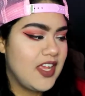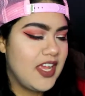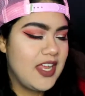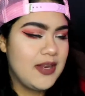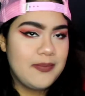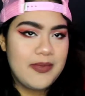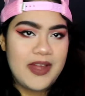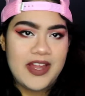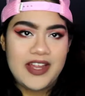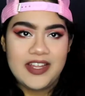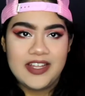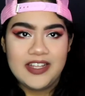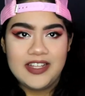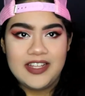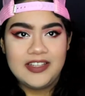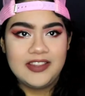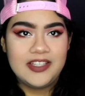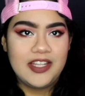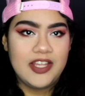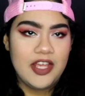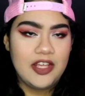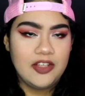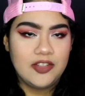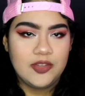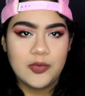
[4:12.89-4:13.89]
In
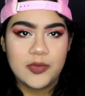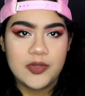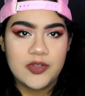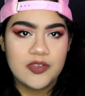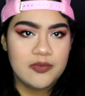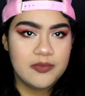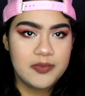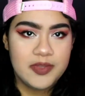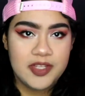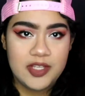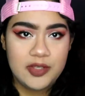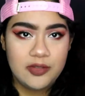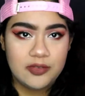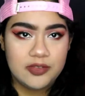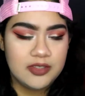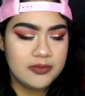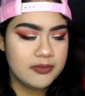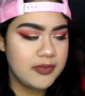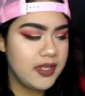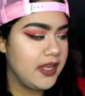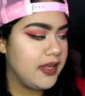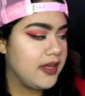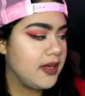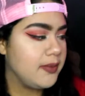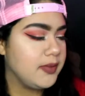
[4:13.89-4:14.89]
the history of me
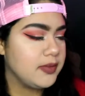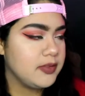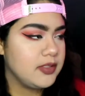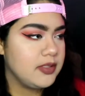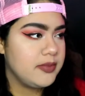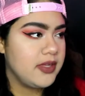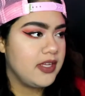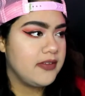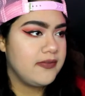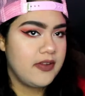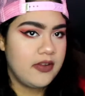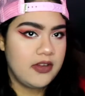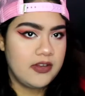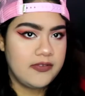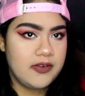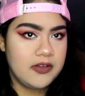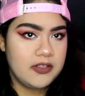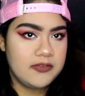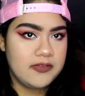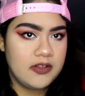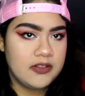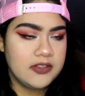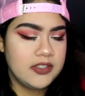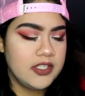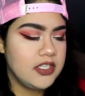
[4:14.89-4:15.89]
using makeup, this is my very
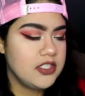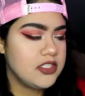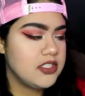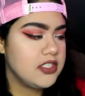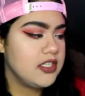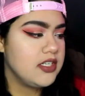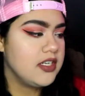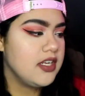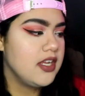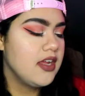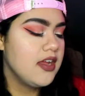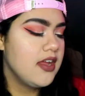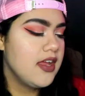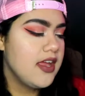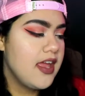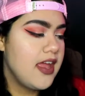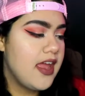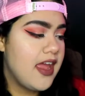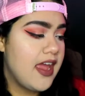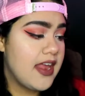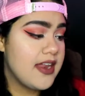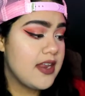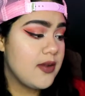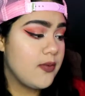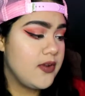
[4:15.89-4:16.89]
first foundation,
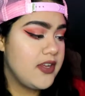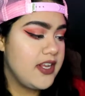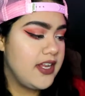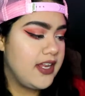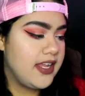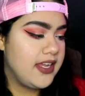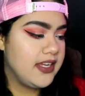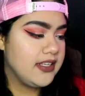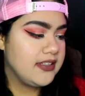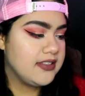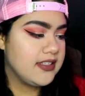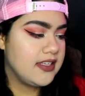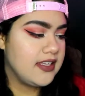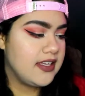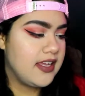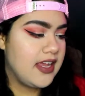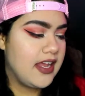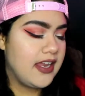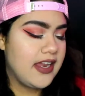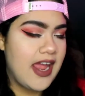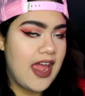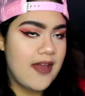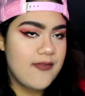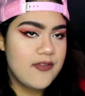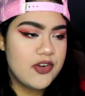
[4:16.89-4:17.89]
and I really liked it.
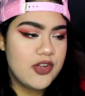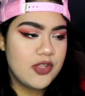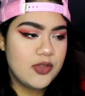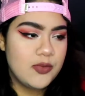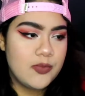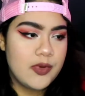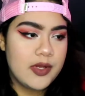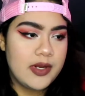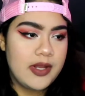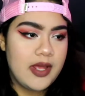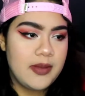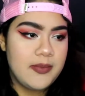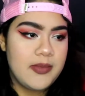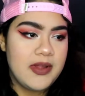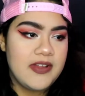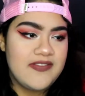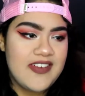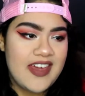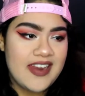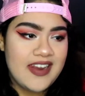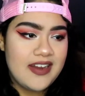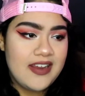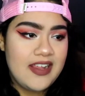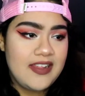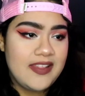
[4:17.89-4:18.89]
And I have another one on my
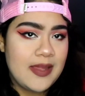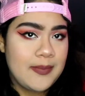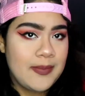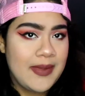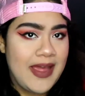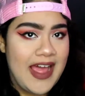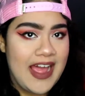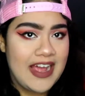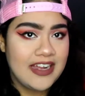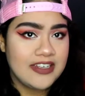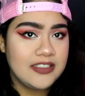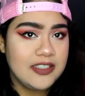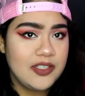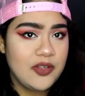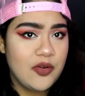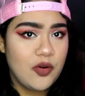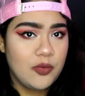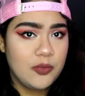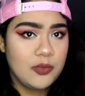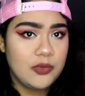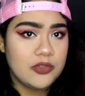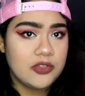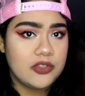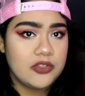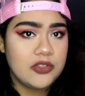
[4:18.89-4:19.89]
vanity that I'm actually
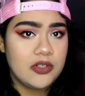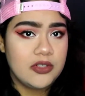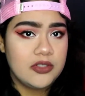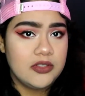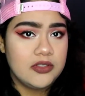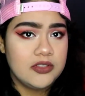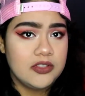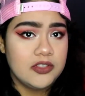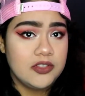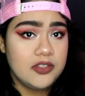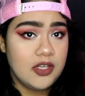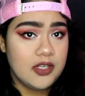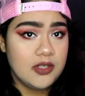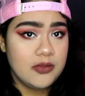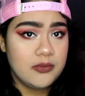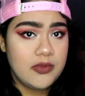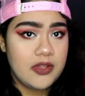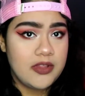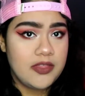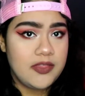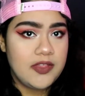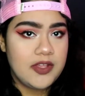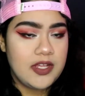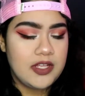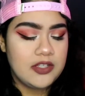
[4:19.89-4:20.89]
almost done
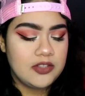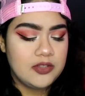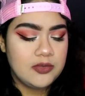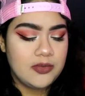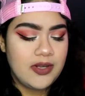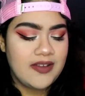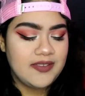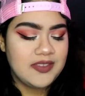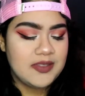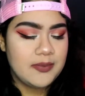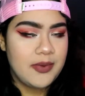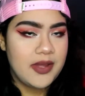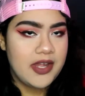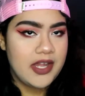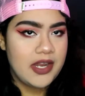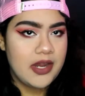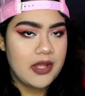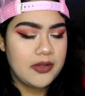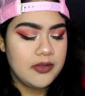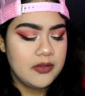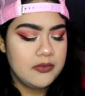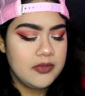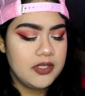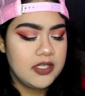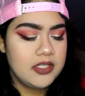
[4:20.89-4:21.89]
with, so I have to buy
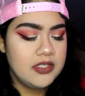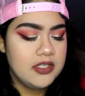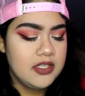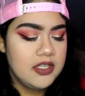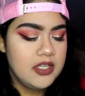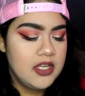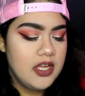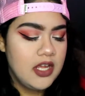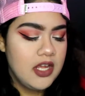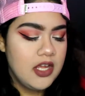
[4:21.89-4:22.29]
another one.